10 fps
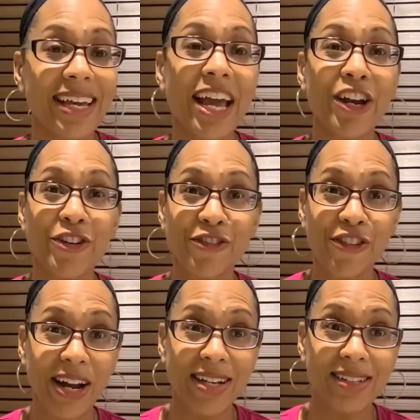and her
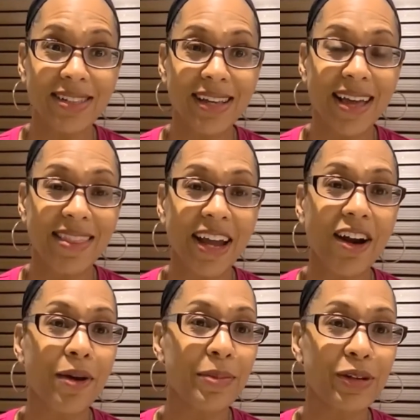friends, and they
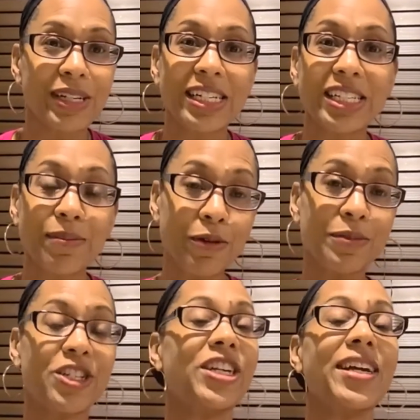are building simple
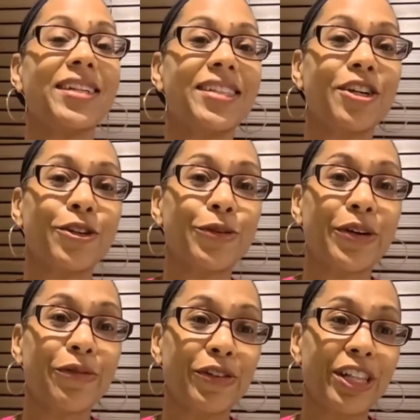machines that are
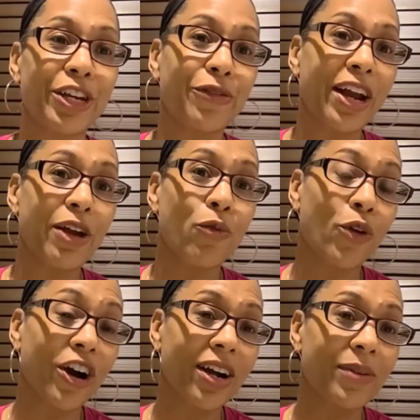doing really great
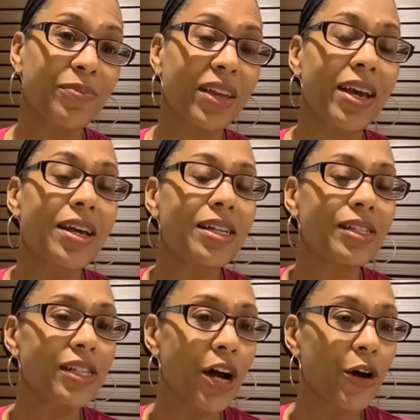work.
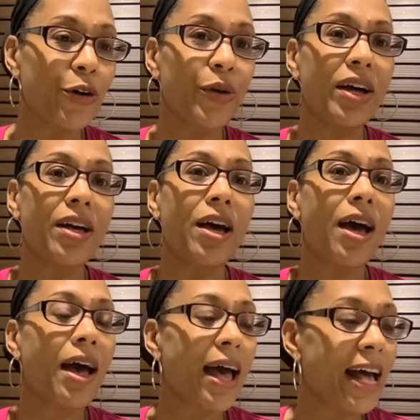So,
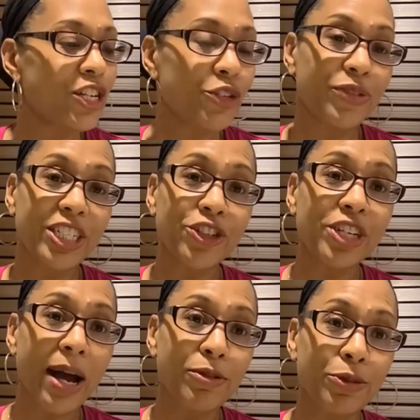as you read your
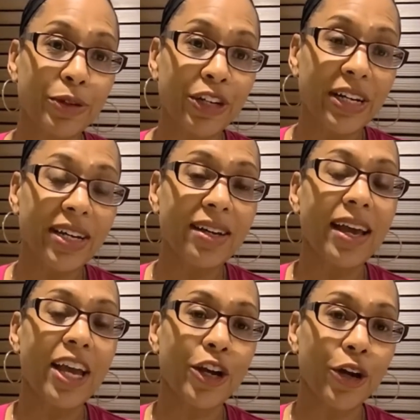chapter book
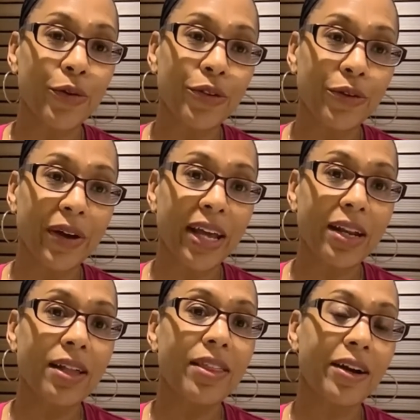and go through it,
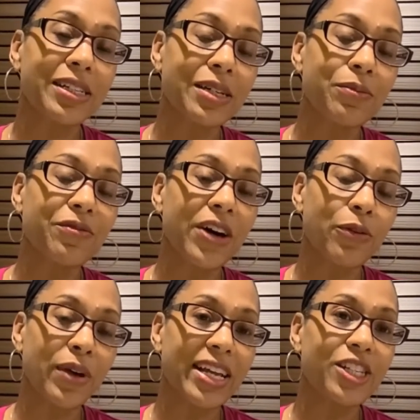there are some fun
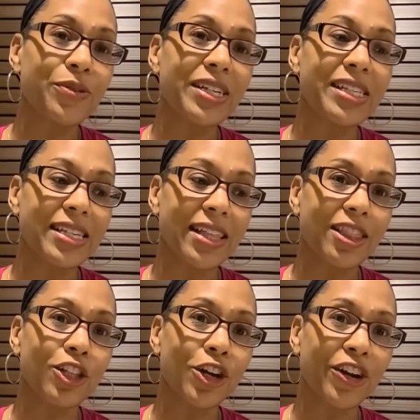ways to extend
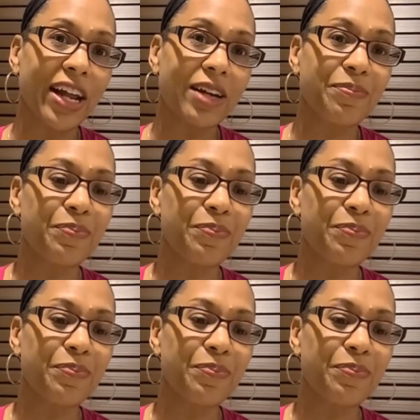the learning.